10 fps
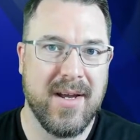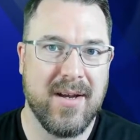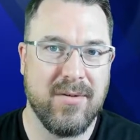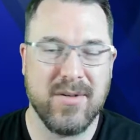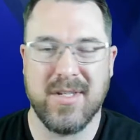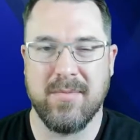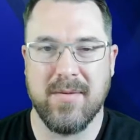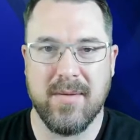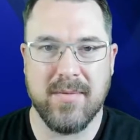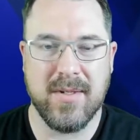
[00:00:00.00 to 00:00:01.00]
Or some
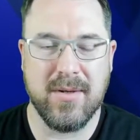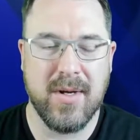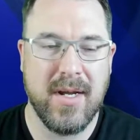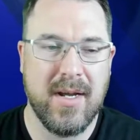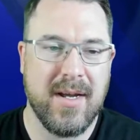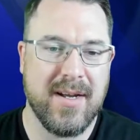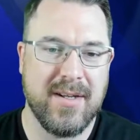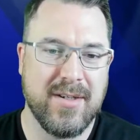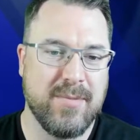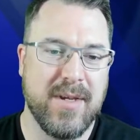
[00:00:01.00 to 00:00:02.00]
of them. So
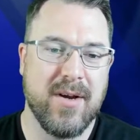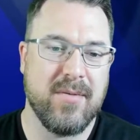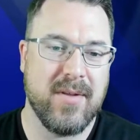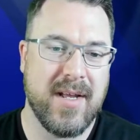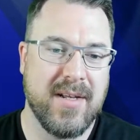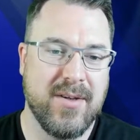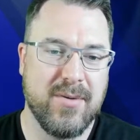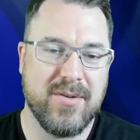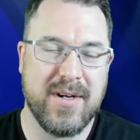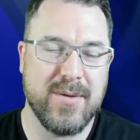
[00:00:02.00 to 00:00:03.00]
just be careful of that.
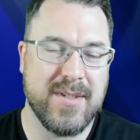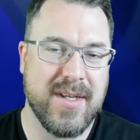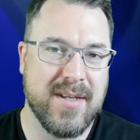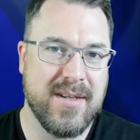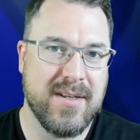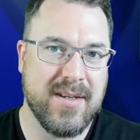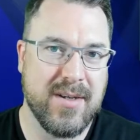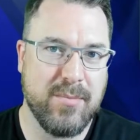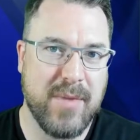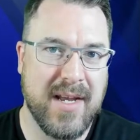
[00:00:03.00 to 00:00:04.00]
Don't try to ascend
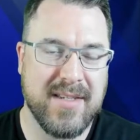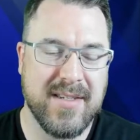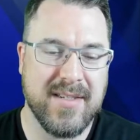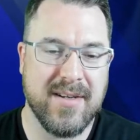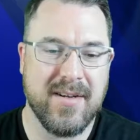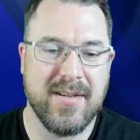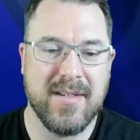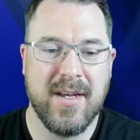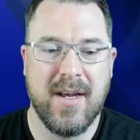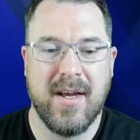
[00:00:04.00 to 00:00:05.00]
past 6
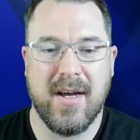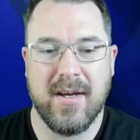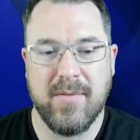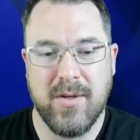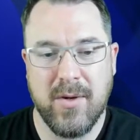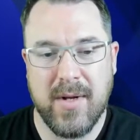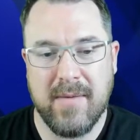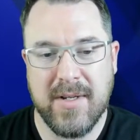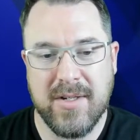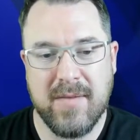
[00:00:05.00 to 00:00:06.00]
stars. If you don't
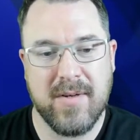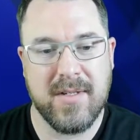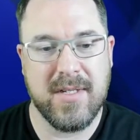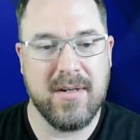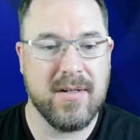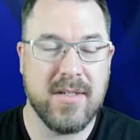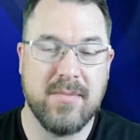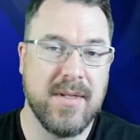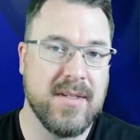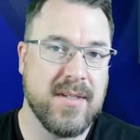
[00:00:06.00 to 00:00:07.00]
have the chevrons there, it
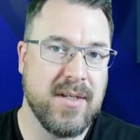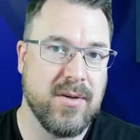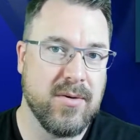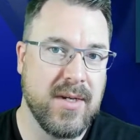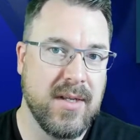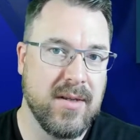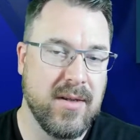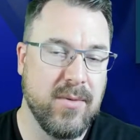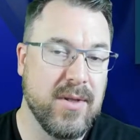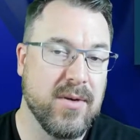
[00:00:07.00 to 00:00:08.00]
just means that
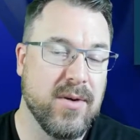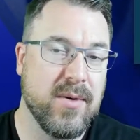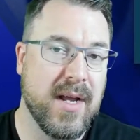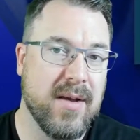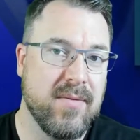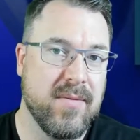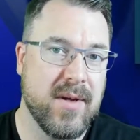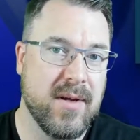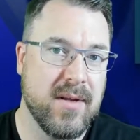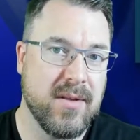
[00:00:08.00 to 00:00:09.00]
you either don't have
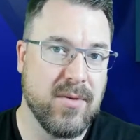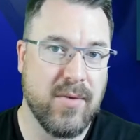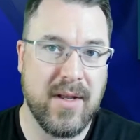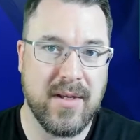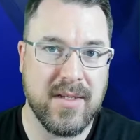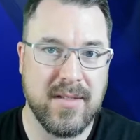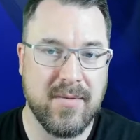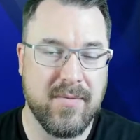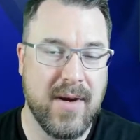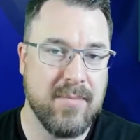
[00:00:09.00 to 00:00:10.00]
the relics and
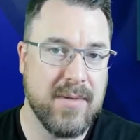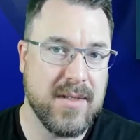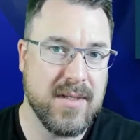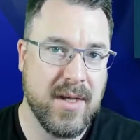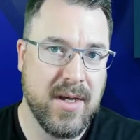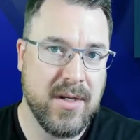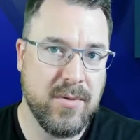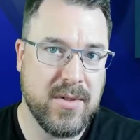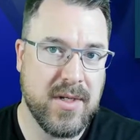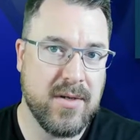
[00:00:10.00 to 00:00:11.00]
the fragments
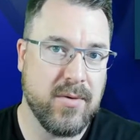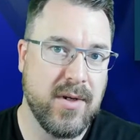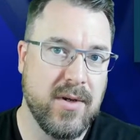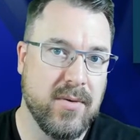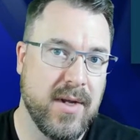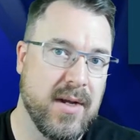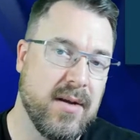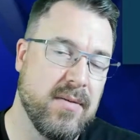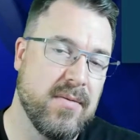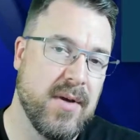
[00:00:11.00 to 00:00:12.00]
to ascend, or you don't
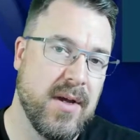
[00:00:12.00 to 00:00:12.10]
have,